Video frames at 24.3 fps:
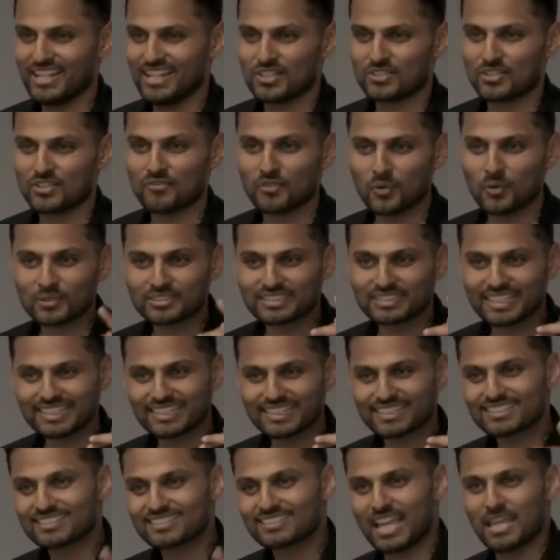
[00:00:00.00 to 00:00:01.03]
So if you're seeing
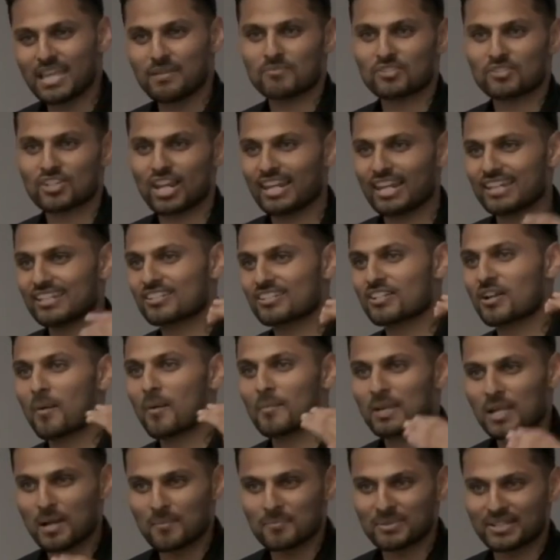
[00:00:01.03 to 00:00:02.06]
the same challenge
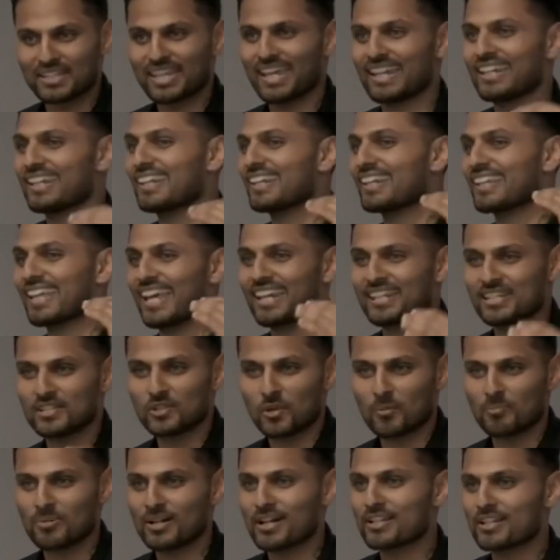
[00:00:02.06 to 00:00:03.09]
coming up again and again in
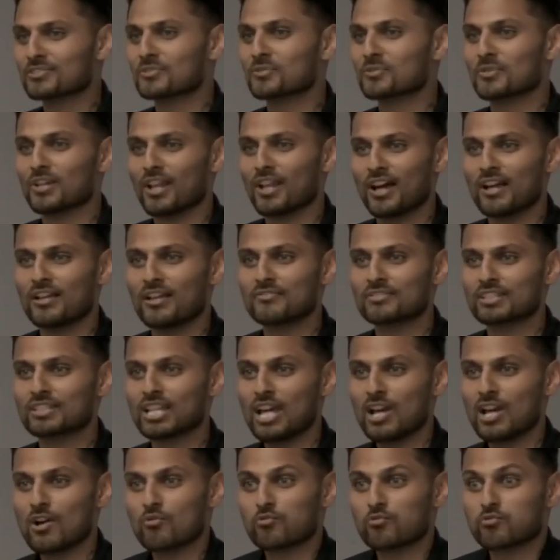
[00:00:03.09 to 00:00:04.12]
your personal lives,
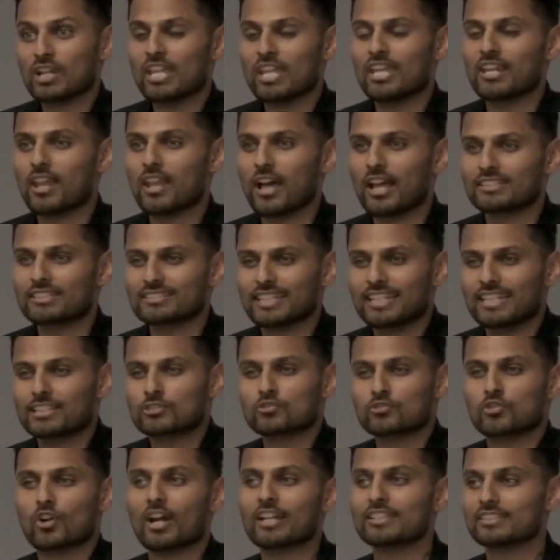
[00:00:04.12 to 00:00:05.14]
realize that
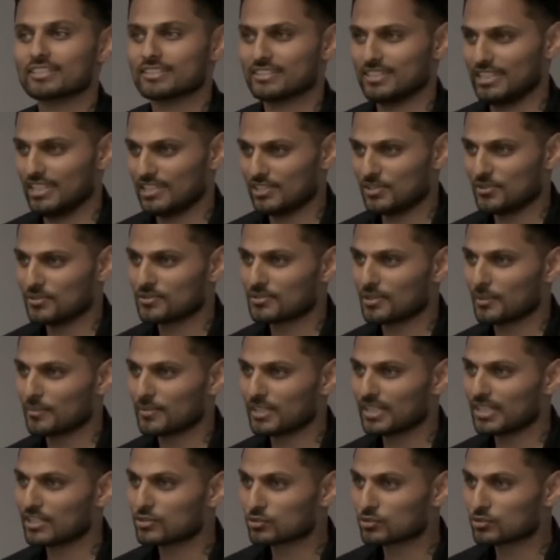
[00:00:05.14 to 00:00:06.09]
it's trying to teach you something.